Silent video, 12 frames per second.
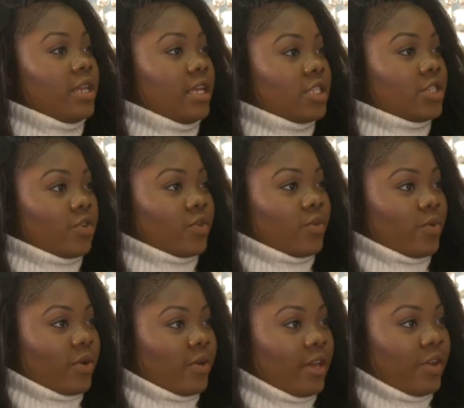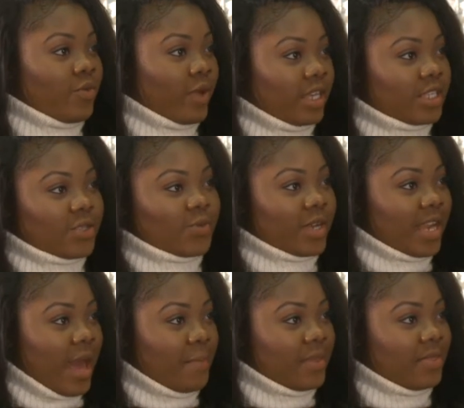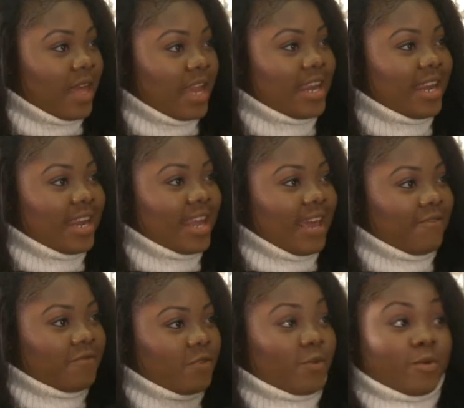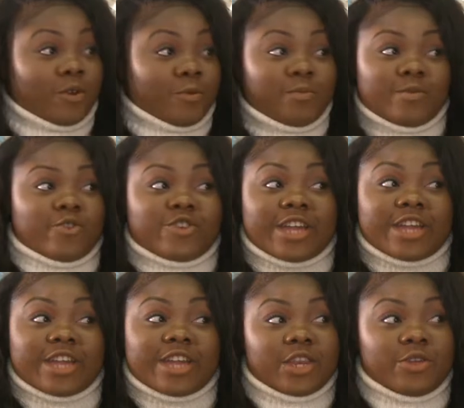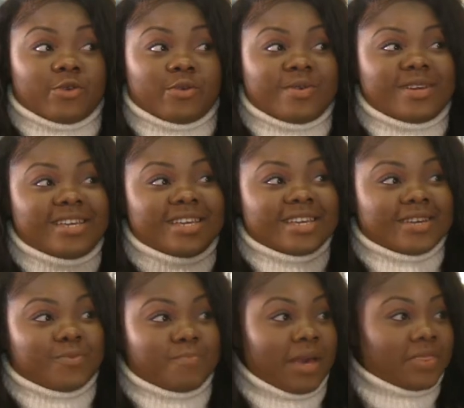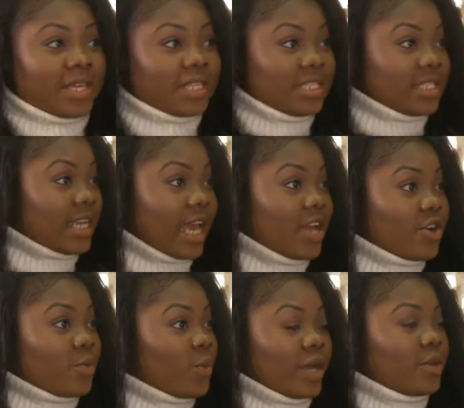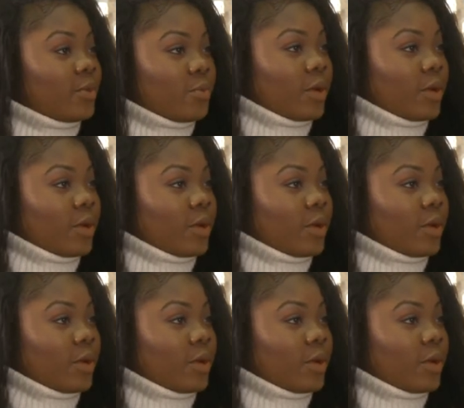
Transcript: need to erase what happened then and or create brand new methods today, or what?